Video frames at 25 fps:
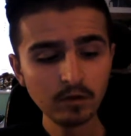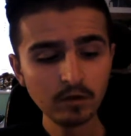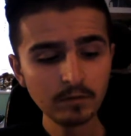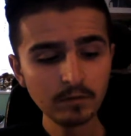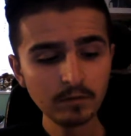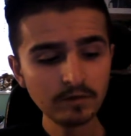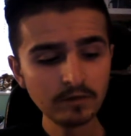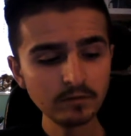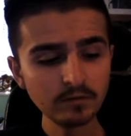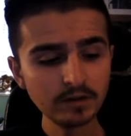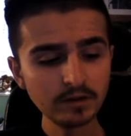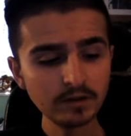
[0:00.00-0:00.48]

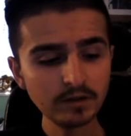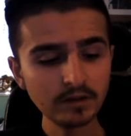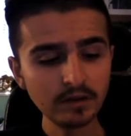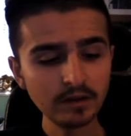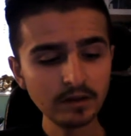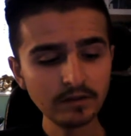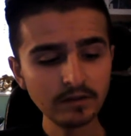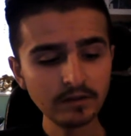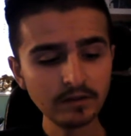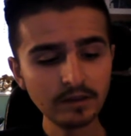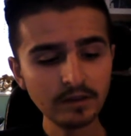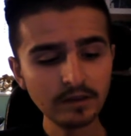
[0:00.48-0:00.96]

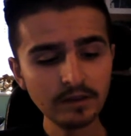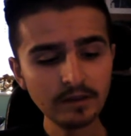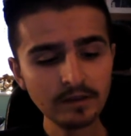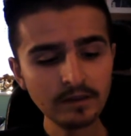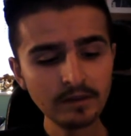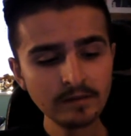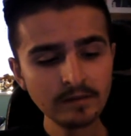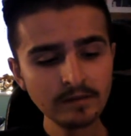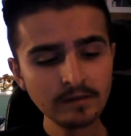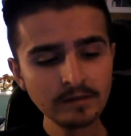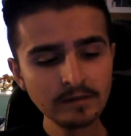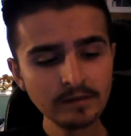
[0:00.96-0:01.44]
2019.
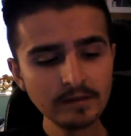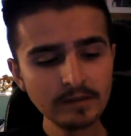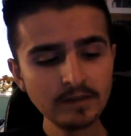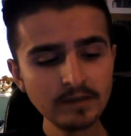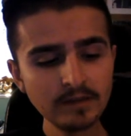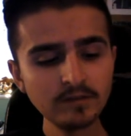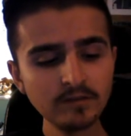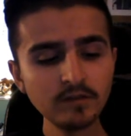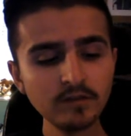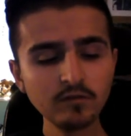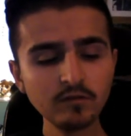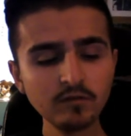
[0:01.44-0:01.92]
It just looks
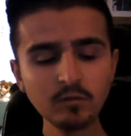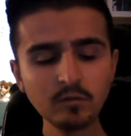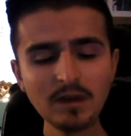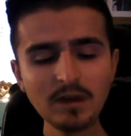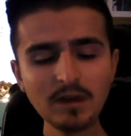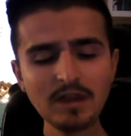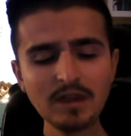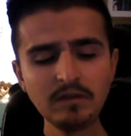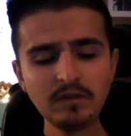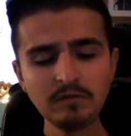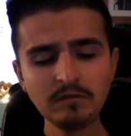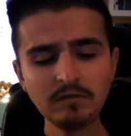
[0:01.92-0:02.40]
weird.
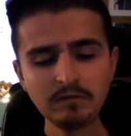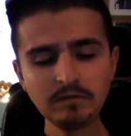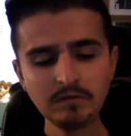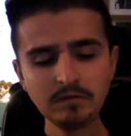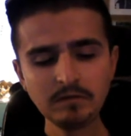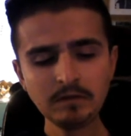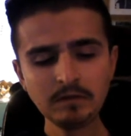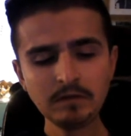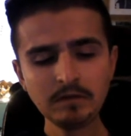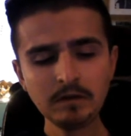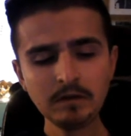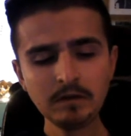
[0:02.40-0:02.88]

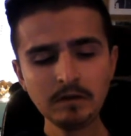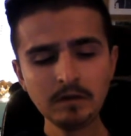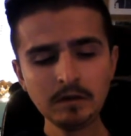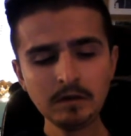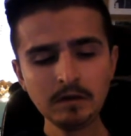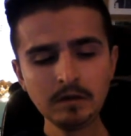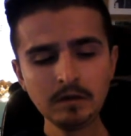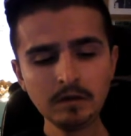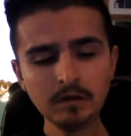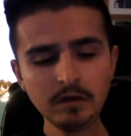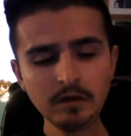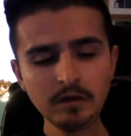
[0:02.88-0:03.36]

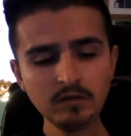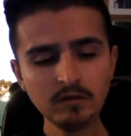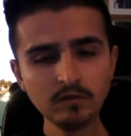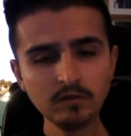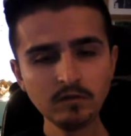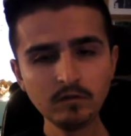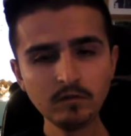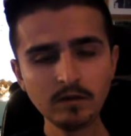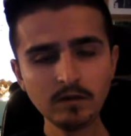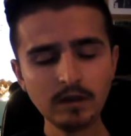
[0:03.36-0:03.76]
It's not right.